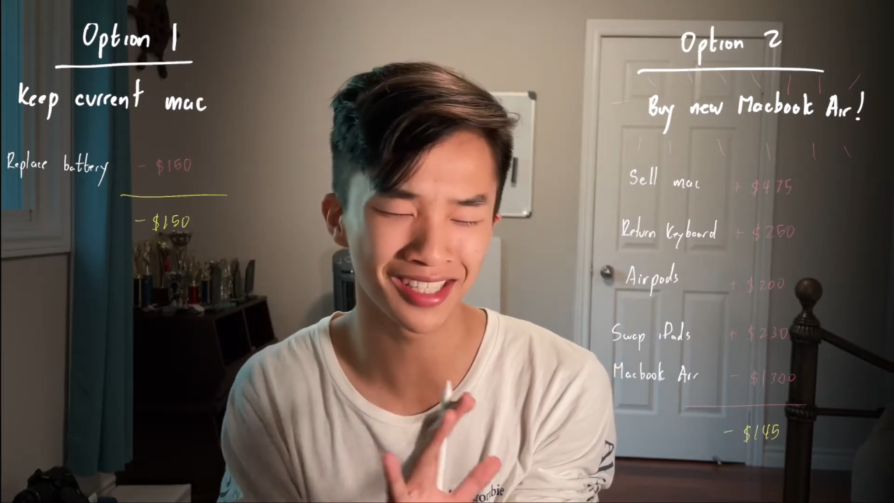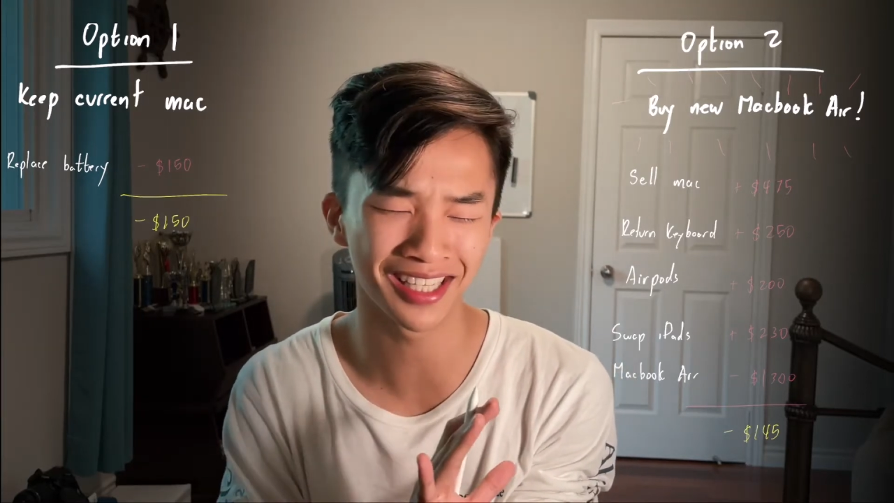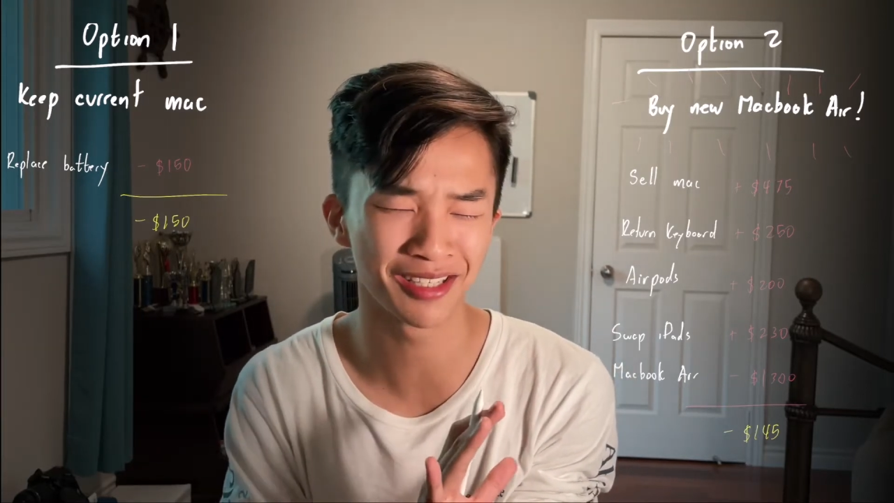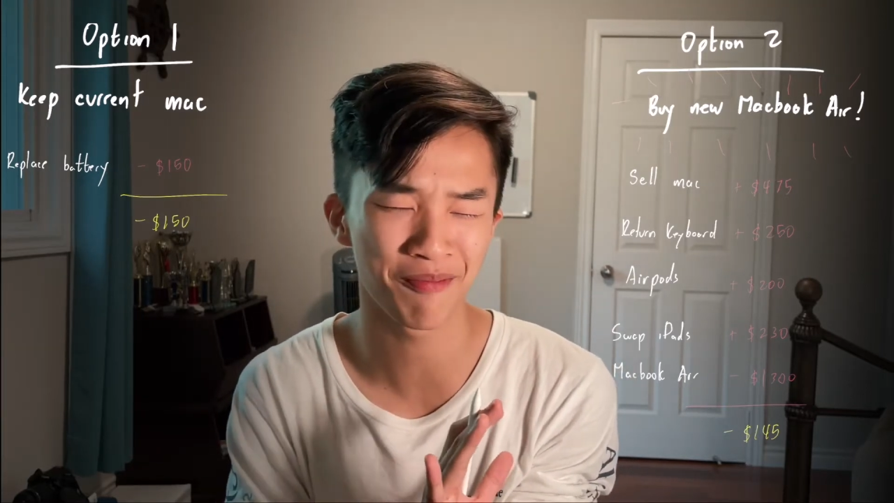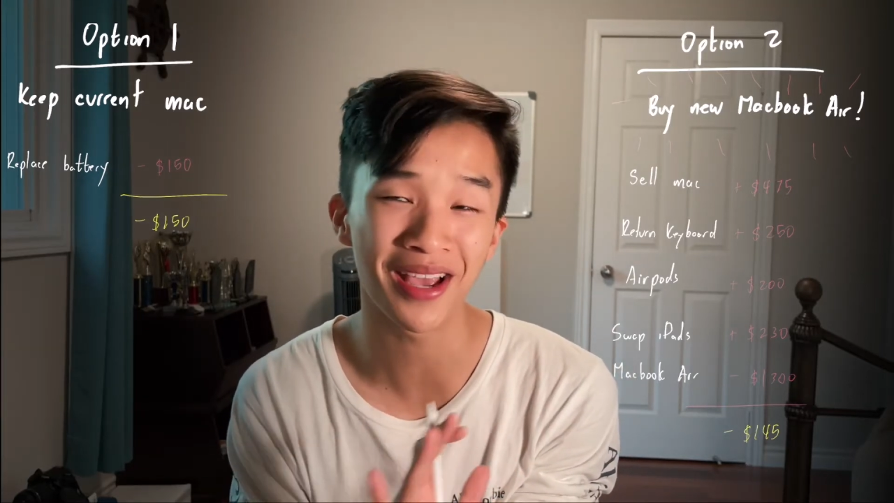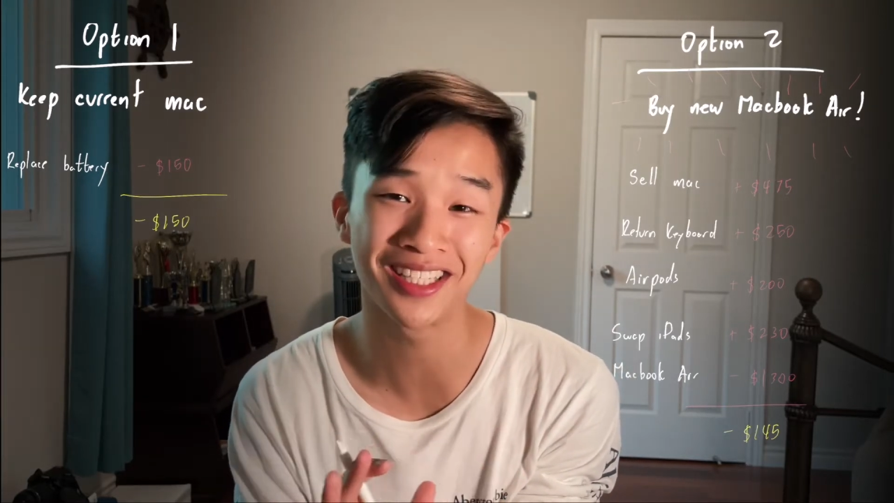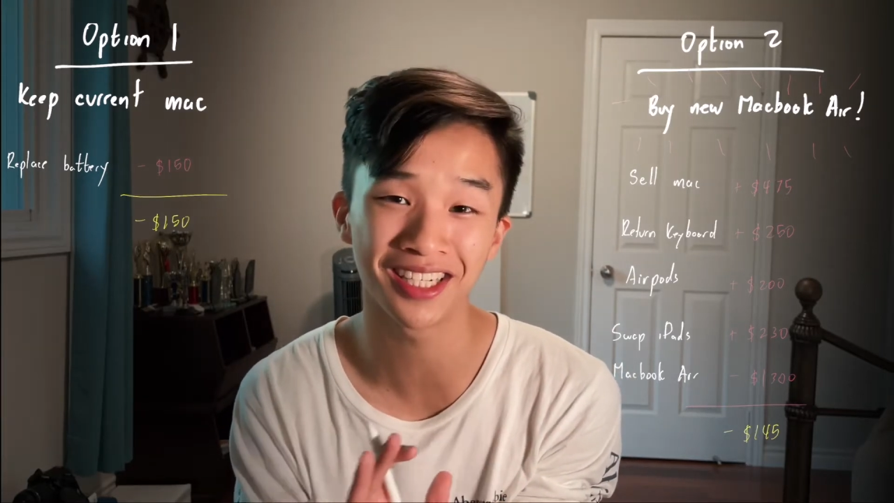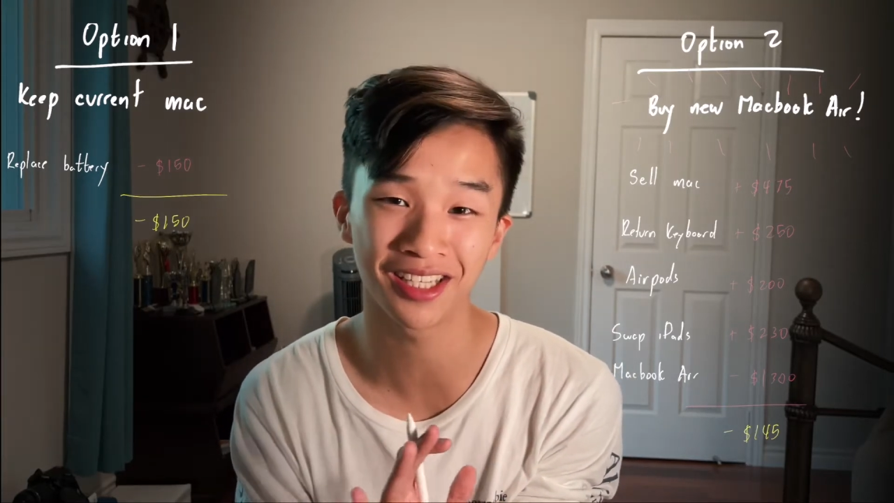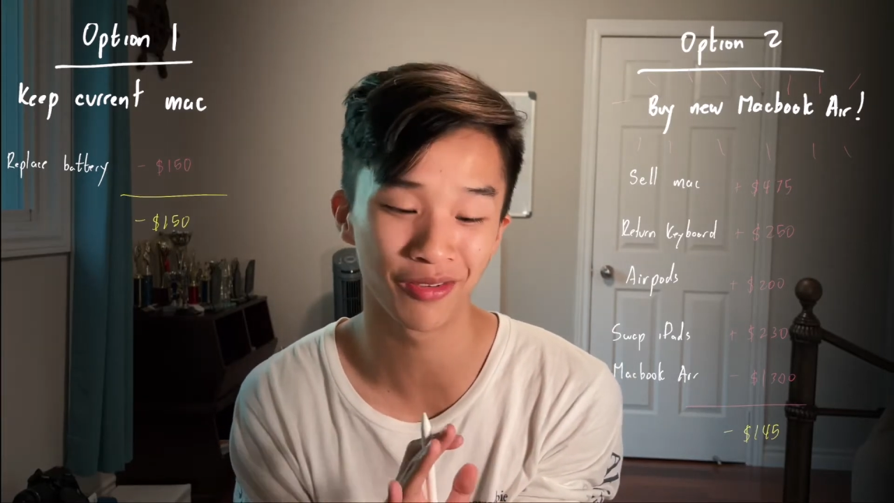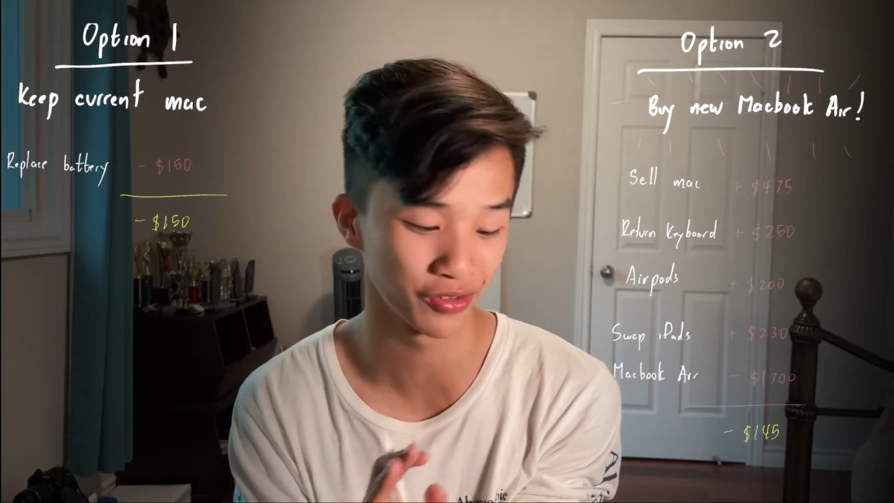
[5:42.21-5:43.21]
it's
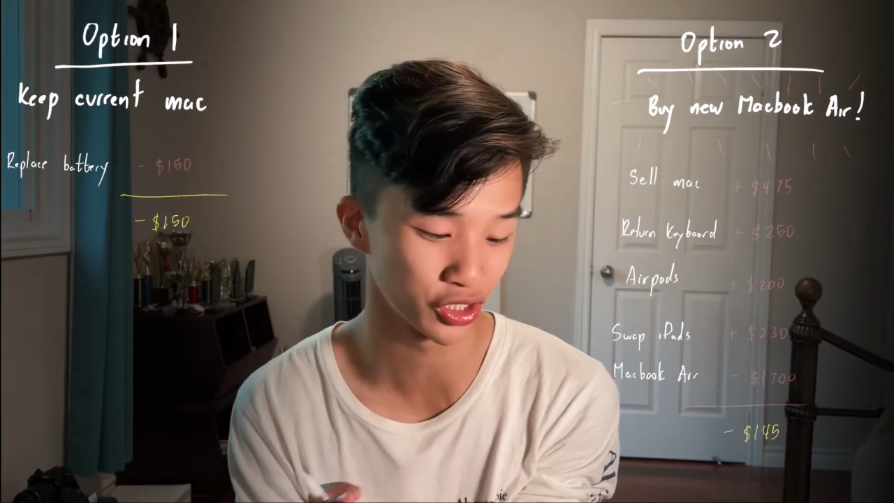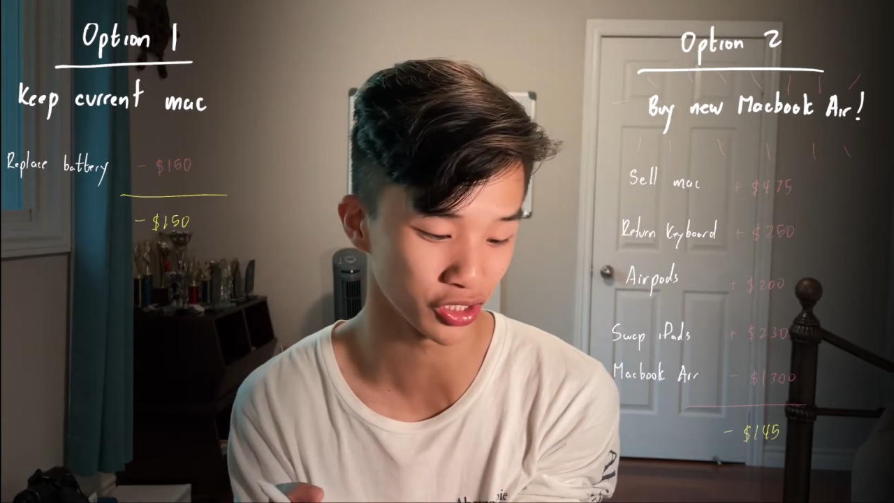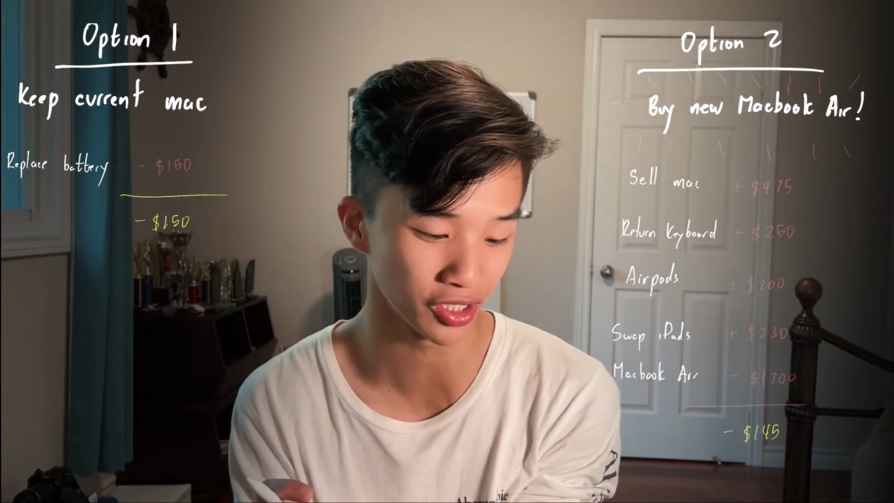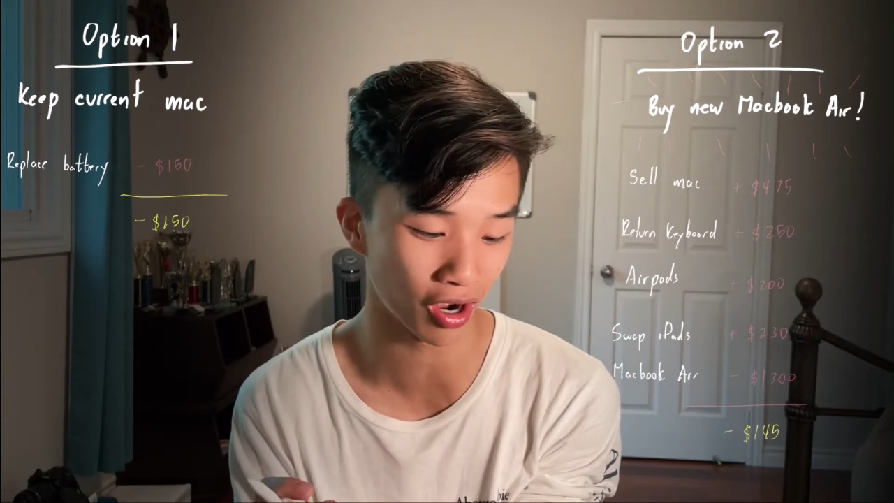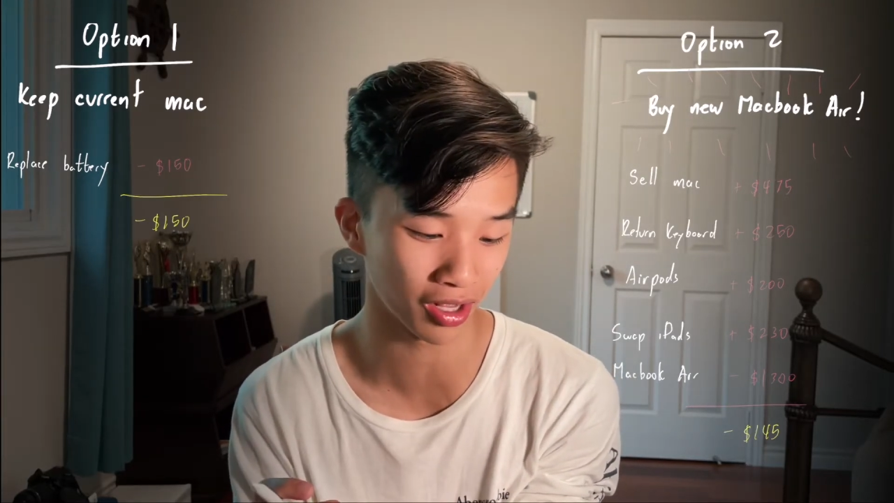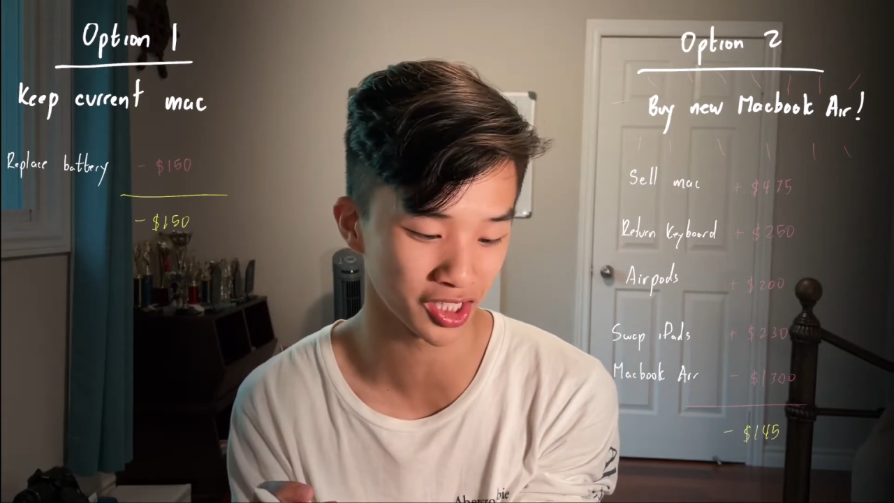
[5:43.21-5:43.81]
basically for sure gone,